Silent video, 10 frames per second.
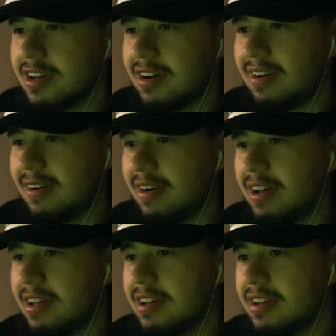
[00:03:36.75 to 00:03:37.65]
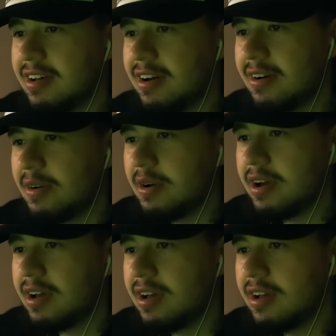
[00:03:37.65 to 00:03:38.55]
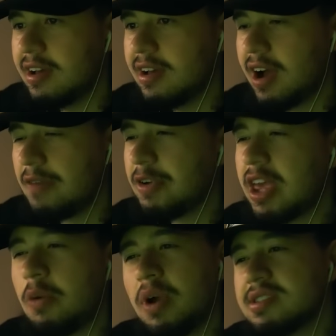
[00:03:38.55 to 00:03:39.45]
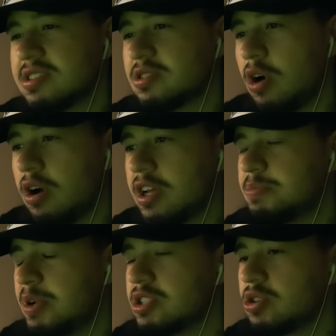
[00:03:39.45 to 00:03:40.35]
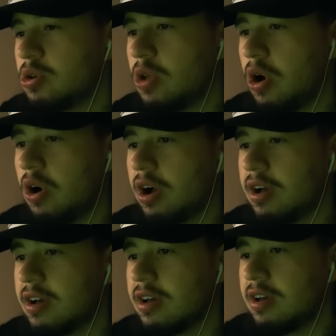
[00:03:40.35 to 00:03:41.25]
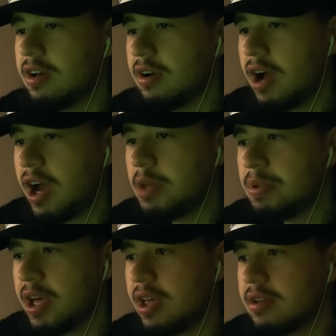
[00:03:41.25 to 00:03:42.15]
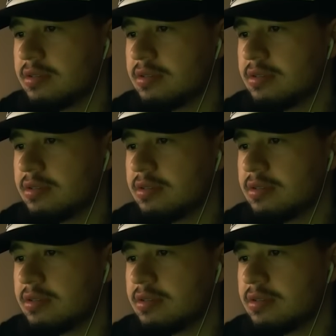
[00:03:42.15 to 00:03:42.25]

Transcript: Hold on, hold on. I forget. What is this called? It's been so long. How you play?